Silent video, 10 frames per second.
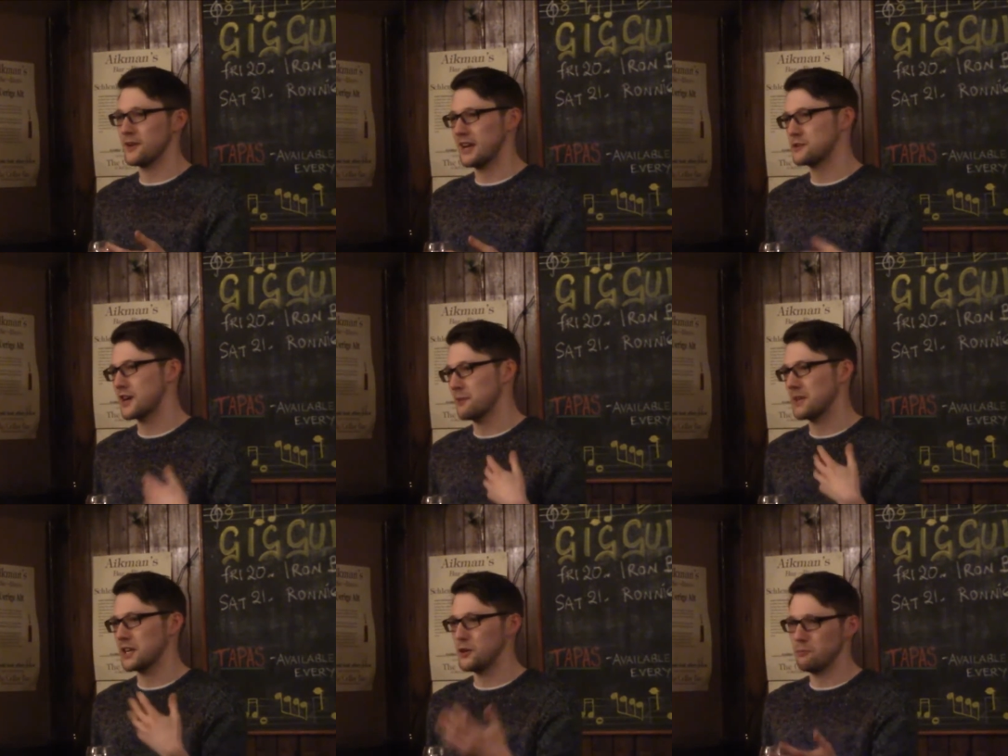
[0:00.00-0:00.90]
and I try to
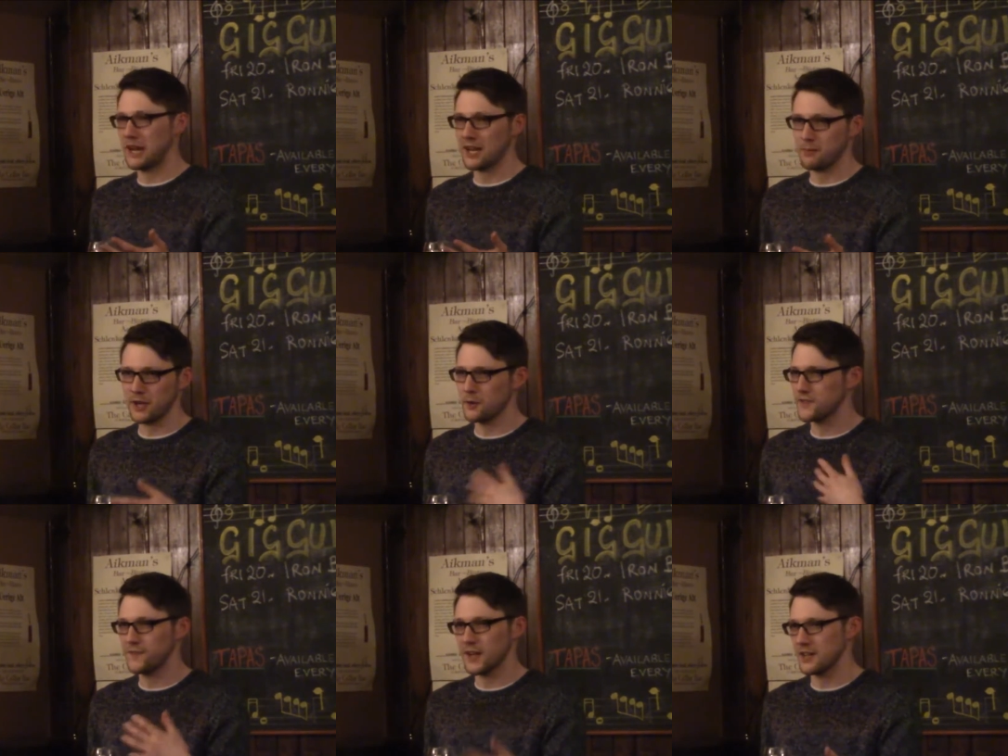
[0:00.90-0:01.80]
be cute back, but I
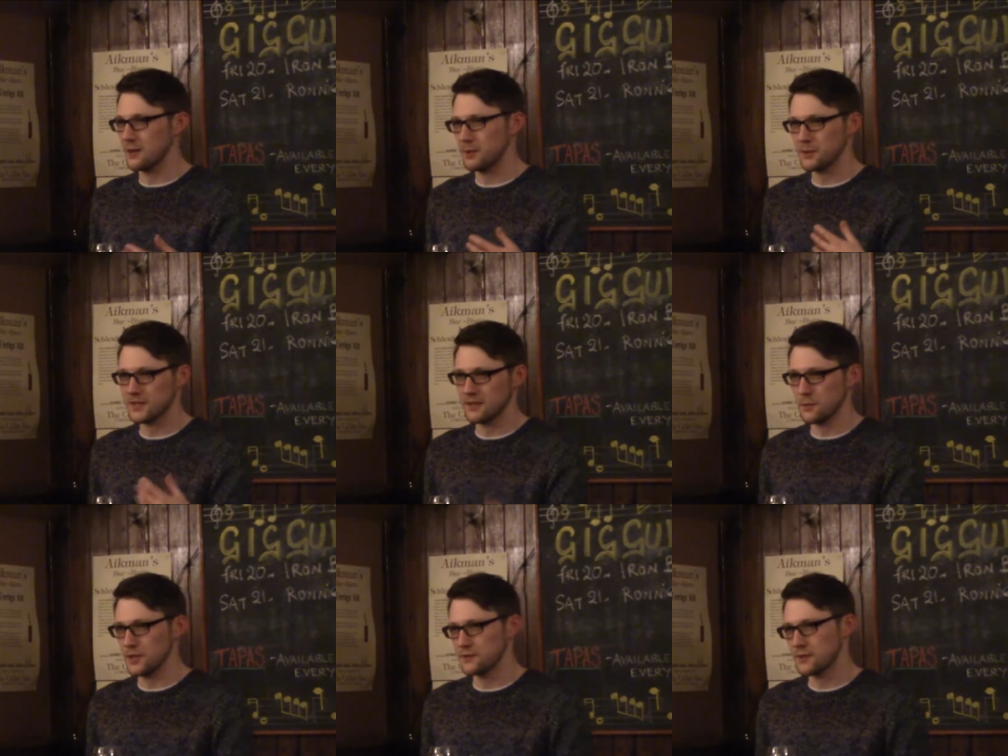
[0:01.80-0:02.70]
always fuck it up. I always get
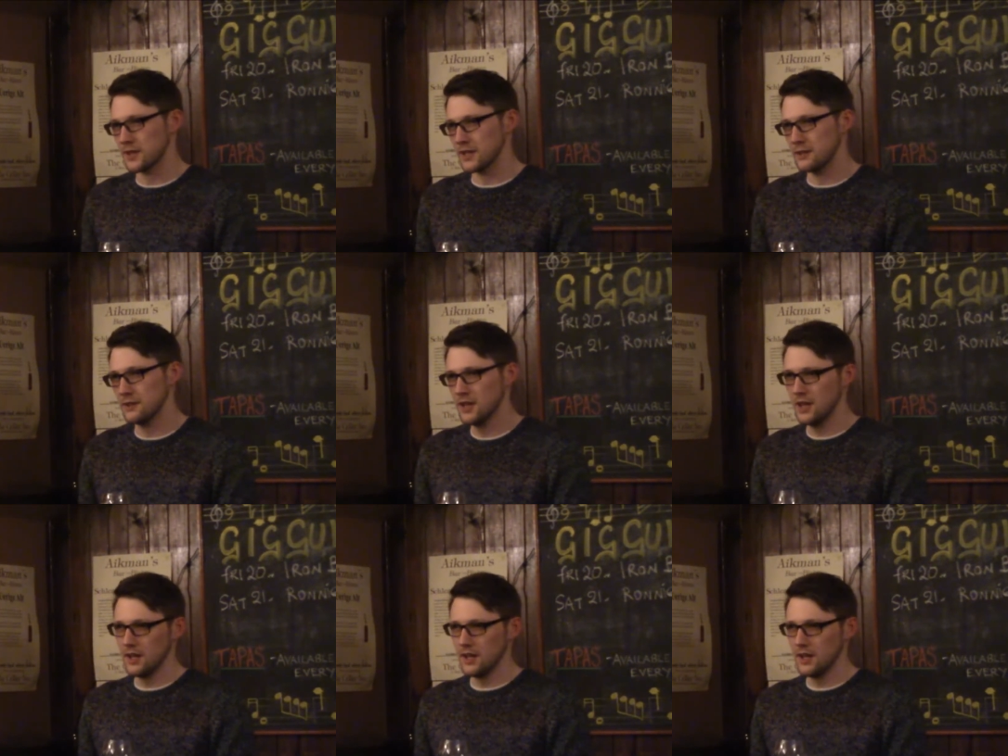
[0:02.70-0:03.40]
the words wrong, you know.